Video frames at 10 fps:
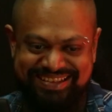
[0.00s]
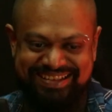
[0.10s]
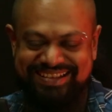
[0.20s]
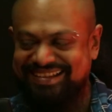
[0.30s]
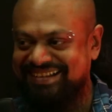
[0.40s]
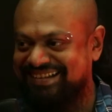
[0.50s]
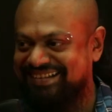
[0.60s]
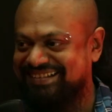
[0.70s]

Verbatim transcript: we cannot be